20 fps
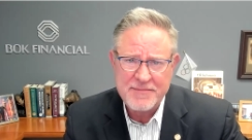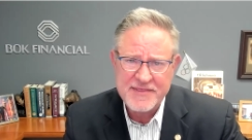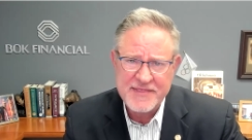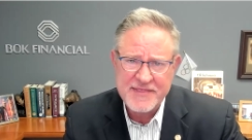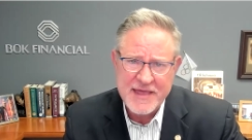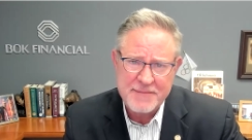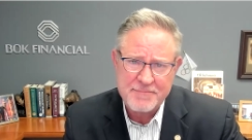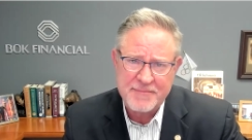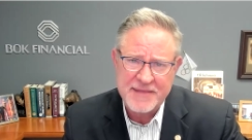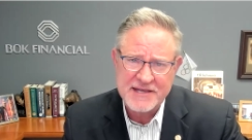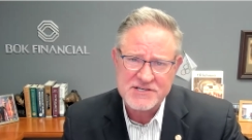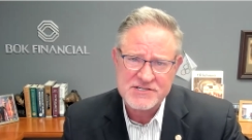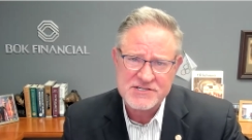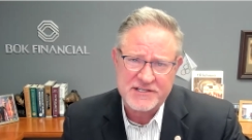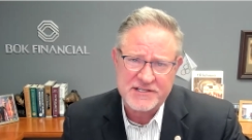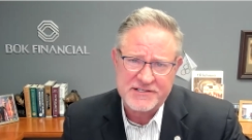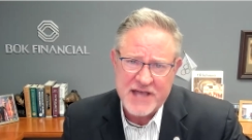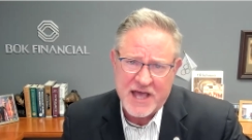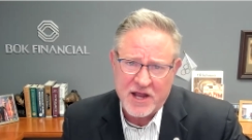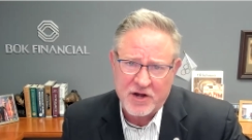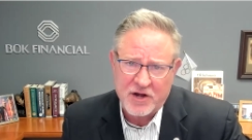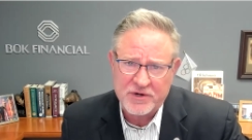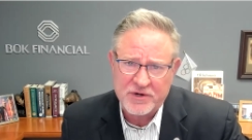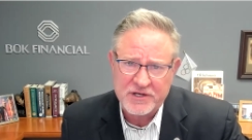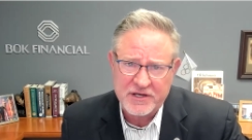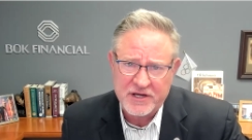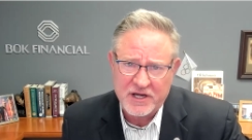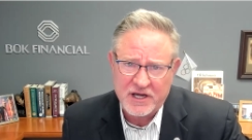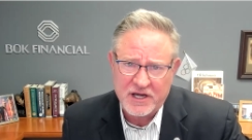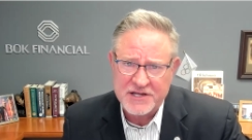maybe that makes the dollar
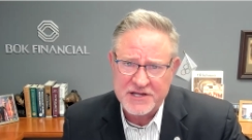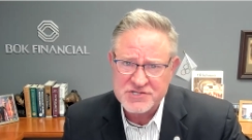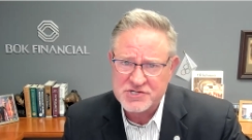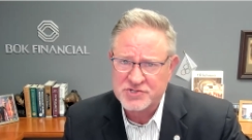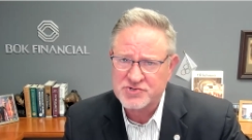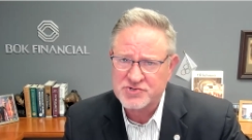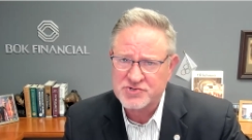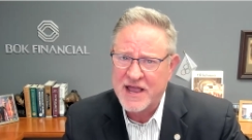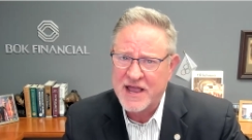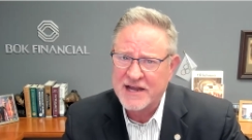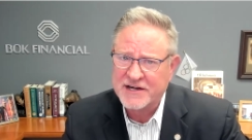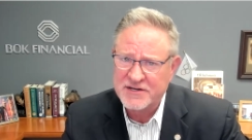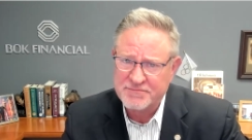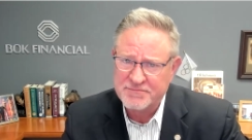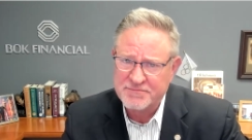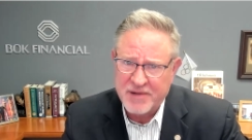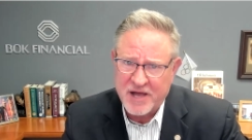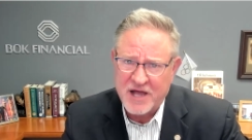a little less attractive.